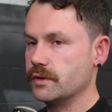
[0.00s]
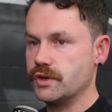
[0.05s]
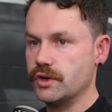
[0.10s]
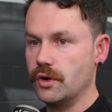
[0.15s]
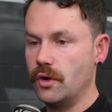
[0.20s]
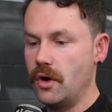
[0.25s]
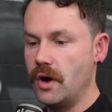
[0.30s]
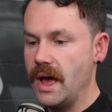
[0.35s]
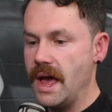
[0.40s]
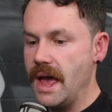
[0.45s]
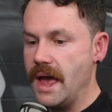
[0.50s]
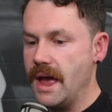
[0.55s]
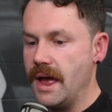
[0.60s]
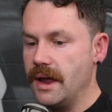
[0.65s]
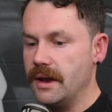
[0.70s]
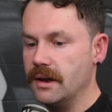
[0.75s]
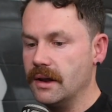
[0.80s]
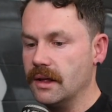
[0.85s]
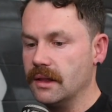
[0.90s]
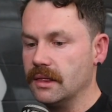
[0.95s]
sure.
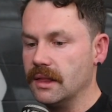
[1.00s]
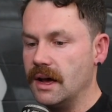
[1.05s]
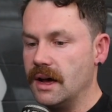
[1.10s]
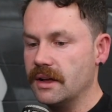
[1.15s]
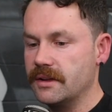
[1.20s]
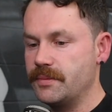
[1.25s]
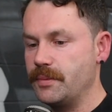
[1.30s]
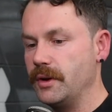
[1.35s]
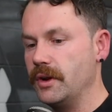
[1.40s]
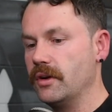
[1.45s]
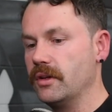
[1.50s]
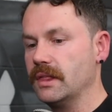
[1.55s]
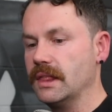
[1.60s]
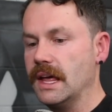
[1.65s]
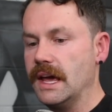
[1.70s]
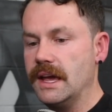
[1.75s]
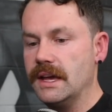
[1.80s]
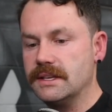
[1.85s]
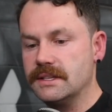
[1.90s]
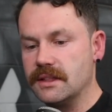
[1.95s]
And last but not
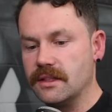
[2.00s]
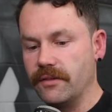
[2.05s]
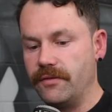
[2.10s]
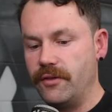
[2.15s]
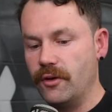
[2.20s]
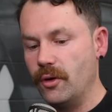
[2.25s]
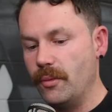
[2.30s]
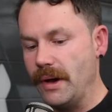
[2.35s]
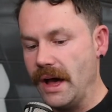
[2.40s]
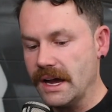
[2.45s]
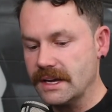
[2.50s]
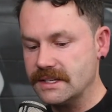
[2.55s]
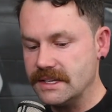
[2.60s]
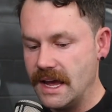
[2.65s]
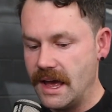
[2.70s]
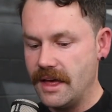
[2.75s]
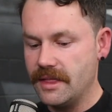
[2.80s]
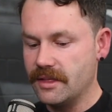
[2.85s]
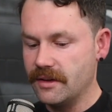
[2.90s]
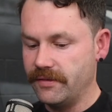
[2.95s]
least, the fullbacks
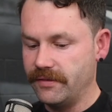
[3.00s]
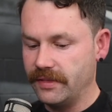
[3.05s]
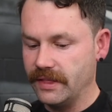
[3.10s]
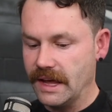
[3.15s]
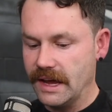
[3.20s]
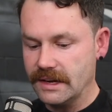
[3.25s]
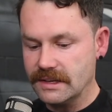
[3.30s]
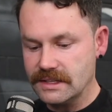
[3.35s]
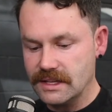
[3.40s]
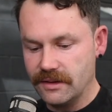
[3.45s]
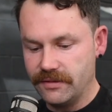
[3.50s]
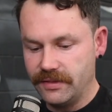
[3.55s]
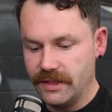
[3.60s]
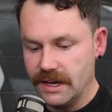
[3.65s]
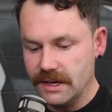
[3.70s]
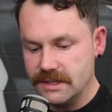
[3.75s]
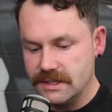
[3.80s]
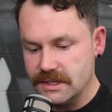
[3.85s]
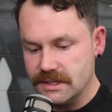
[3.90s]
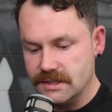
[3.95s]
and the flex. The
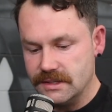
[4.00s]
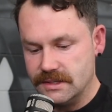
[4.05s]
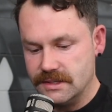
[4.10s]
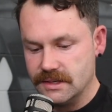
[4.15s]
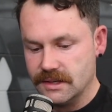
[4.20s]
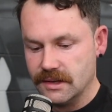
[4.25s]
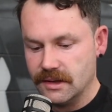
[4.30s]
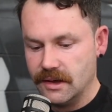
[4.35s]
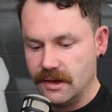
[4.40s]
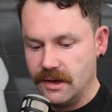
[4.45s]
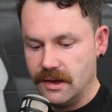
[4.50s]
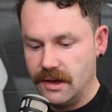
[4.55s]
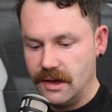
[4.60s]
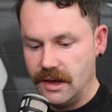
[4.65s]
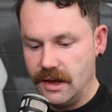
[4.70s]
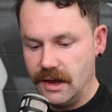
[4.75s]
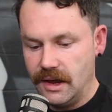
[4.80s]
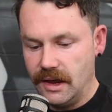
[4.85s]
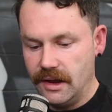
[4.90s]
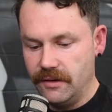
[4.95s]
flex is
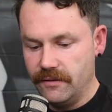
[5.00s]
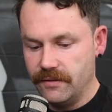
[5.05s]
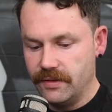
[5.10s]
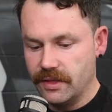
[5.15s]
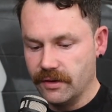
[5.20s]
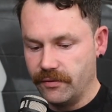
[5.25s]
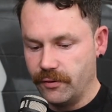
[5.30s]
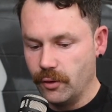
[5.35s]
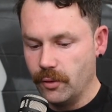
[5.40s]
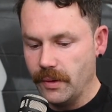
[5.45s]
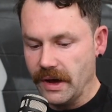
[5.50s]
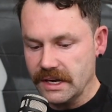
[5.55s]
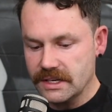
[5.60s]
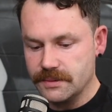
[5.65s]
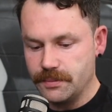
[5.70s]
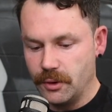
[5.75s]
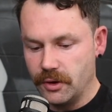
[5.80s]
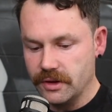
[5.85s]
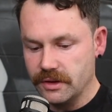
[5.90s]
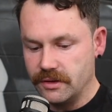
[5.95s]
in the fullback
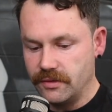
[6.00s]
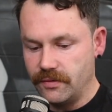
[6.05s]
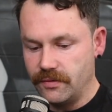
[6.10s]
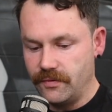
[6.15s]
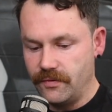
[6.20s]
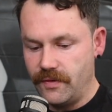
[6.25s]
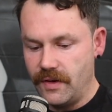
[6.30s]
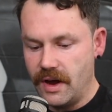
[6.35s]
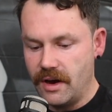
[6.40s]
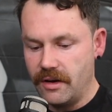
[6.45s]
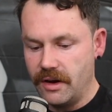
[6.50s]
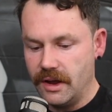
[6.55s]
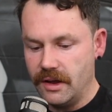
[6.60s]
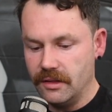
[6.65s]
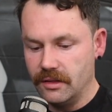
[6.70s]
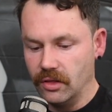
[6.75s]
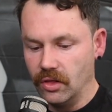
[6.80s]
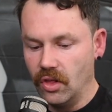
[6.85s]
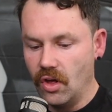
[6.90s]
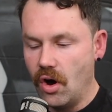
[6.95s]
spot. It's
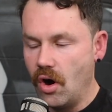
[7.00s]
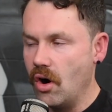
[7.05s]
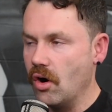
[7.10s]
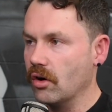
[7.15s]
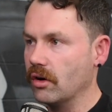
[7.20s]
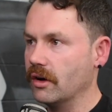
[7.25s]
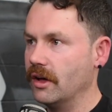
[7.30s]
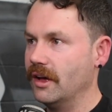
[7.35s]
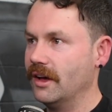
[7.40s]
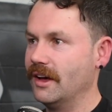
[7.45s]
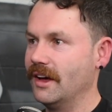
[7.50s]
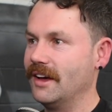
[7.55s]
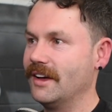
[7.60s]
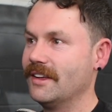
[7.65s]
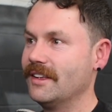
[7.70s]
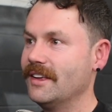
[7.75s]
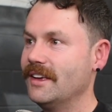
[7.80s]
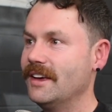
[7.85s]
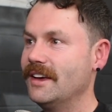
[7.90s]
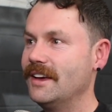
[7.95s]
very long
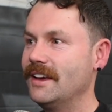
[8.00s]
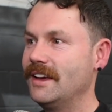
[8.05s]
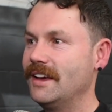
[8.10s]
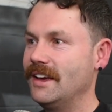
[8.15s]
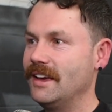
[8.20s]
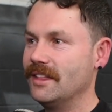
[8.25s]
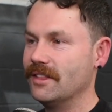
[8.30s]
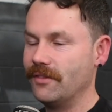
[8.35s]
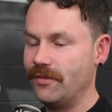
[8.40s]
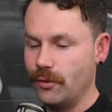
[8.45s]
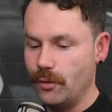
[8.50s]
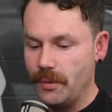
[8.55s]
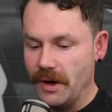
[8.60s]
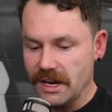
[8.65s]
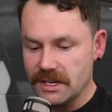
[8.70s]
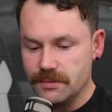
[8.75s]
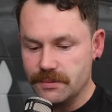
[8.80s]
in the fullback